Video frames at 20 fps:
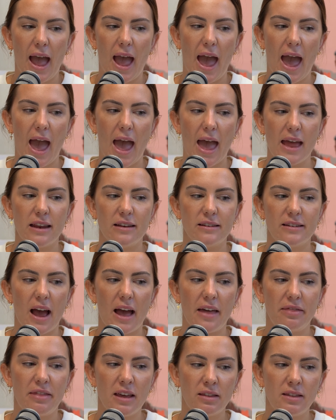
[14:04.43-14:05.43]
And
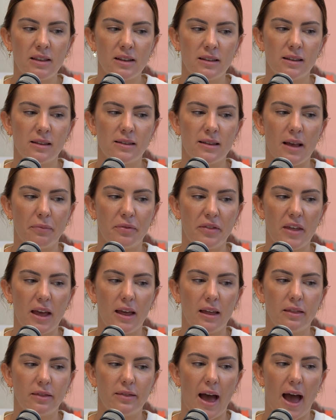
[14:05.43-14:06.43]
I think this is
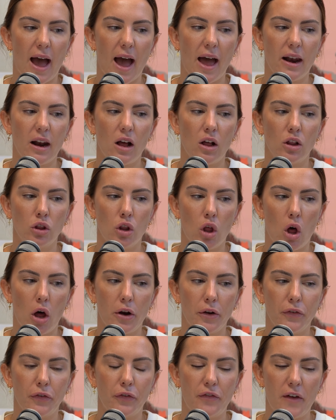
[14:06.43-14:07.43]
something that a lot
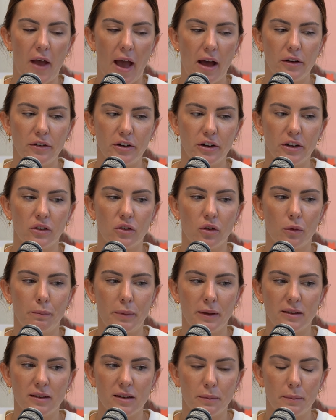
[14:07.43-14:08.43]
of founders or
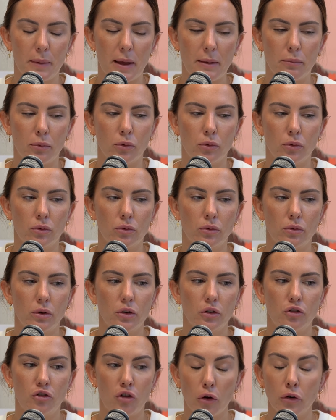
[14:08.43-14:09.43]
business people
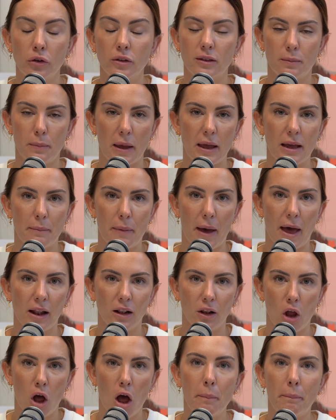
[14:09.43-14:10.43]
don't speak about a
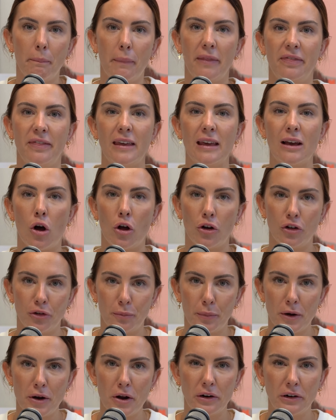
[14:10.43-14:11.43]
lot, but the
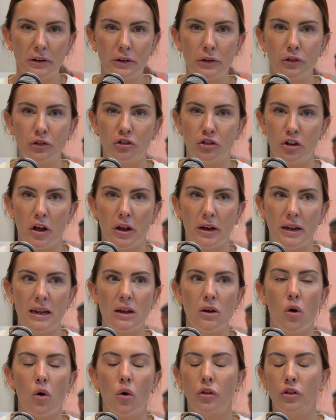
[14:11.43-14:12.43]
entrepreneurial
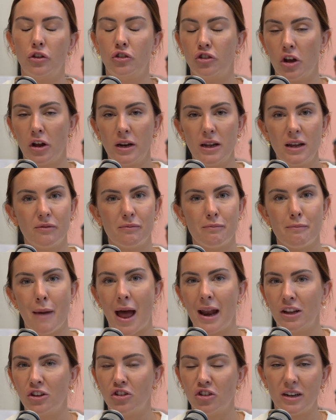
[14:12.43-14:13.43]
journey, or the journey of
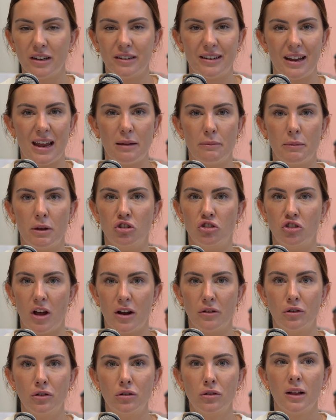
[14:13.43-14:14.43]
managing a team in
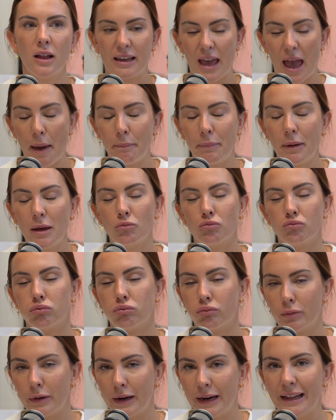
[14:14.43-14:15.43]
general, can be
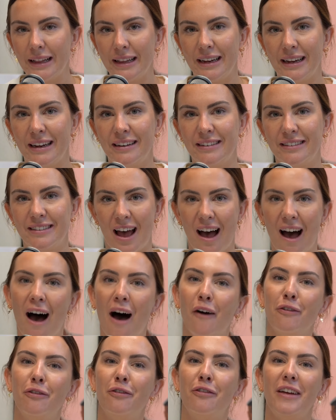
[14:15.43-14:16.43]
really
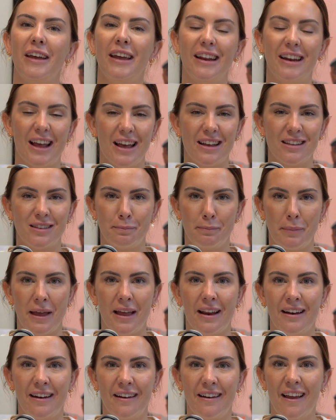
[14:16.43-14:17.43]
tough. It has
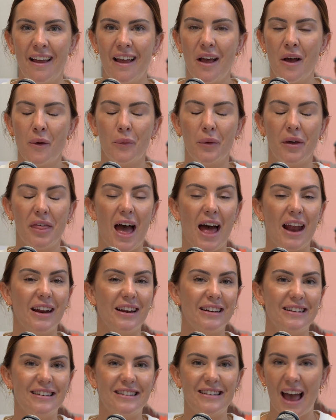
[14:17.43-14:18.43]
been, without a
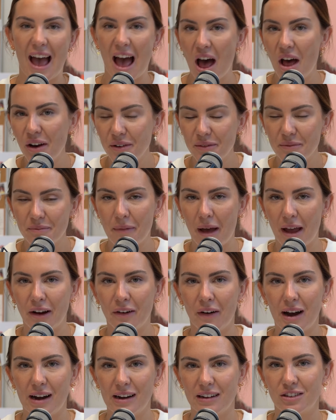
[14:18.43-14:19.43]
doubt, my
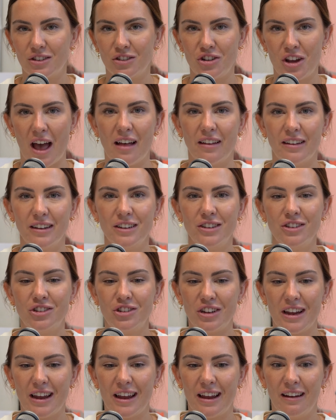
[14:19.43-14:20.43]
greatest
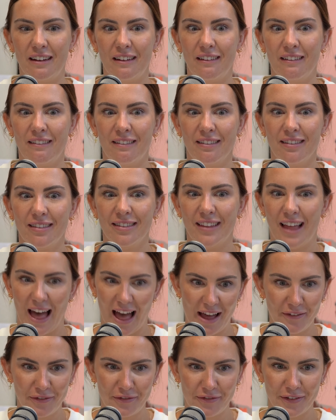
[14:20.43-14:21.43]
challenge in
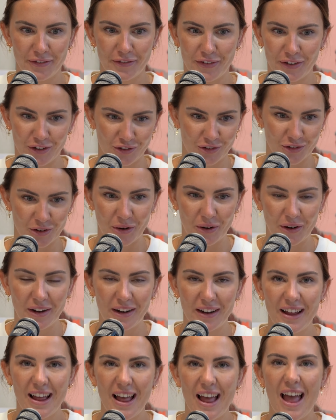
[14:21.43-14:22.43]
life, for sure.